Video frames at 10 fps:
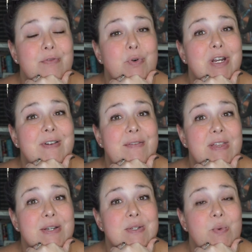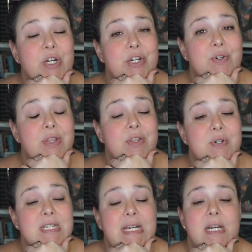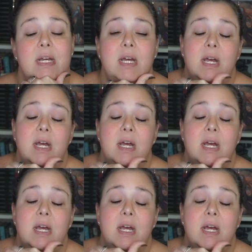45,113.